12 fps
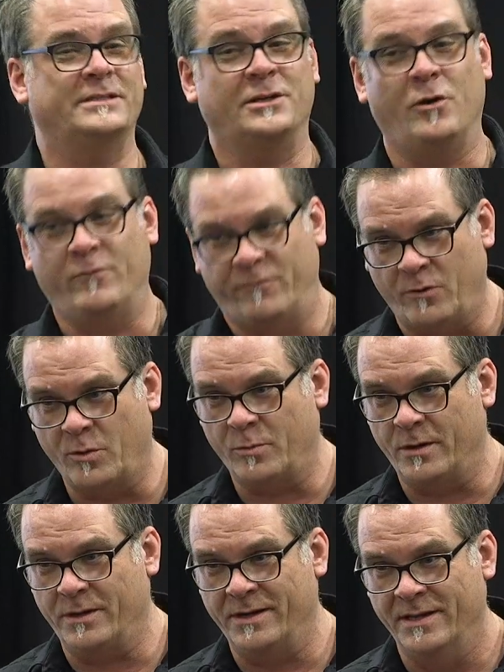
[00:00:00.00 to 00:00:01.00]
it to go
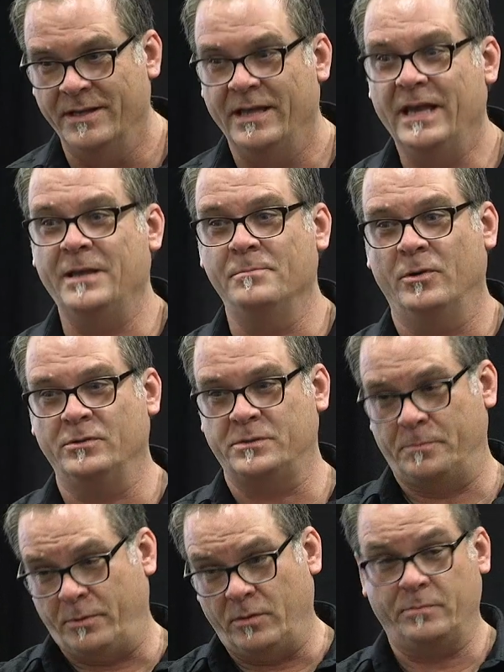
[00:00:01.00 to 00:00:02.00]
forward in
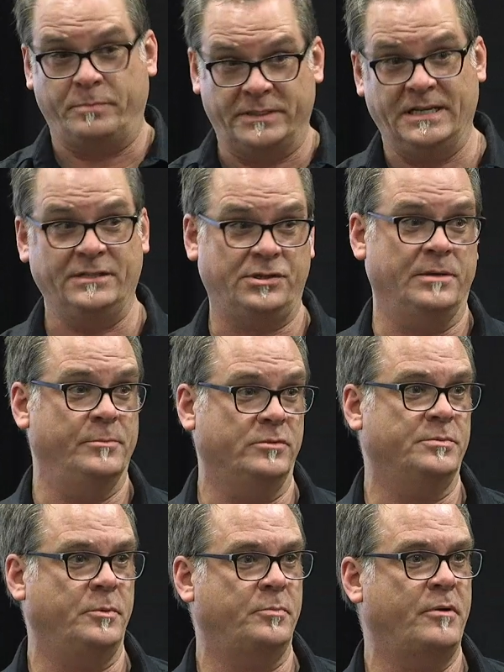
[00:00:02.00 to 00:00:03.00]
potentially
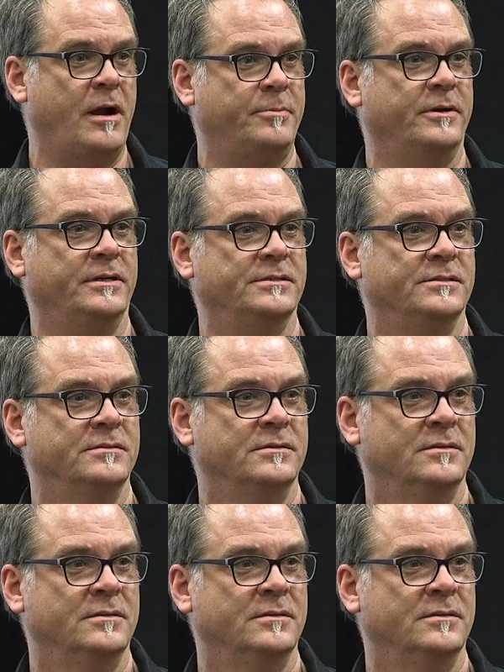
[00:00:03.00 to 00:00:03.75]
multiple properties.